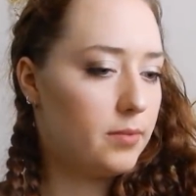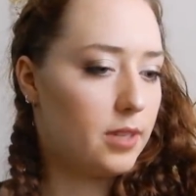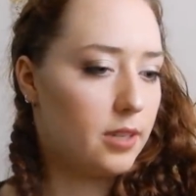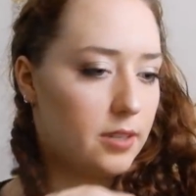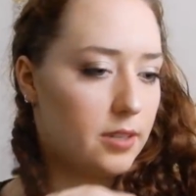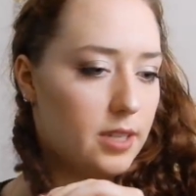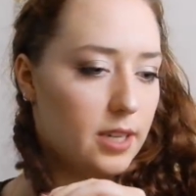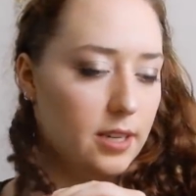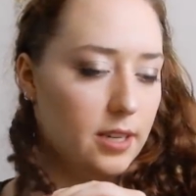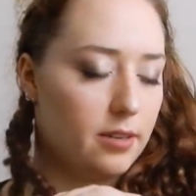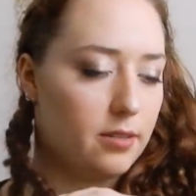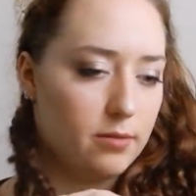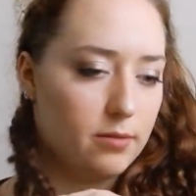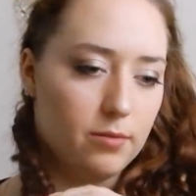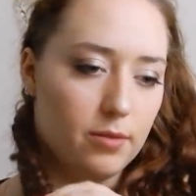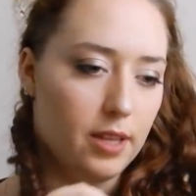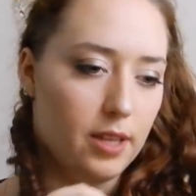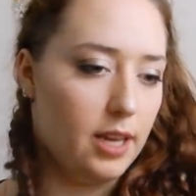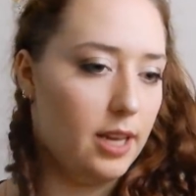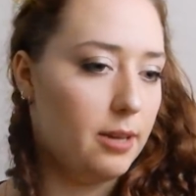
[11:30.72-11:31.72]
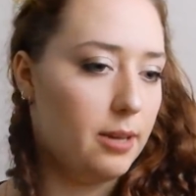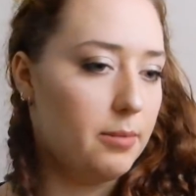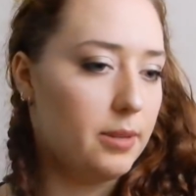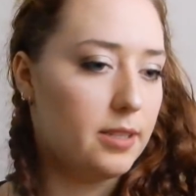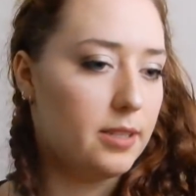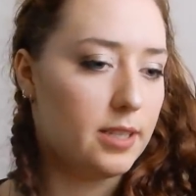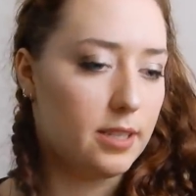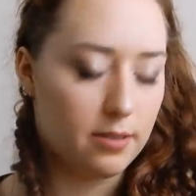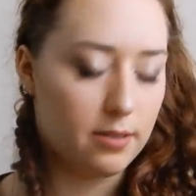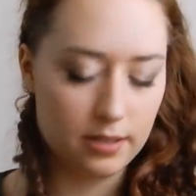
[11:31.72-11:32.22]
So I'll take all the
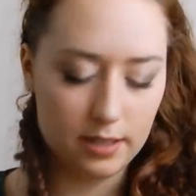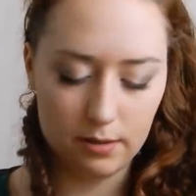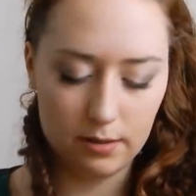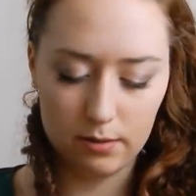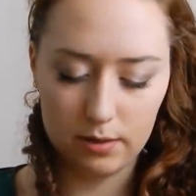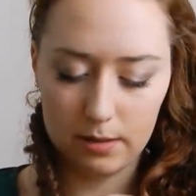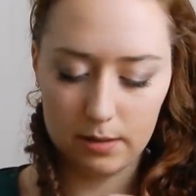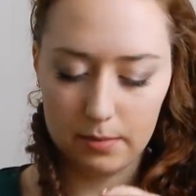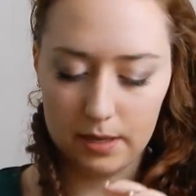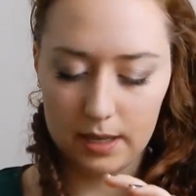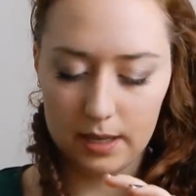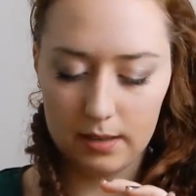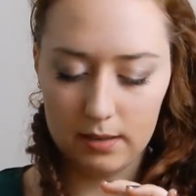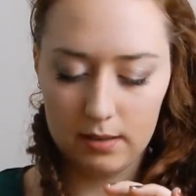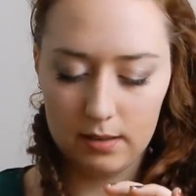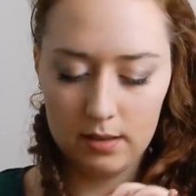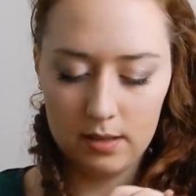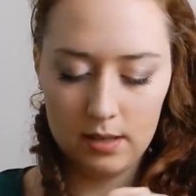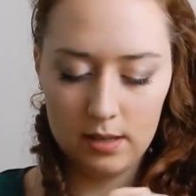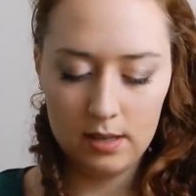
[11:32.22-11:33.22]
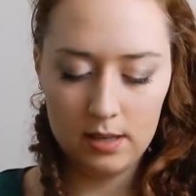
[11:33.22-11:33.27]
hairbands out because they're all coming out.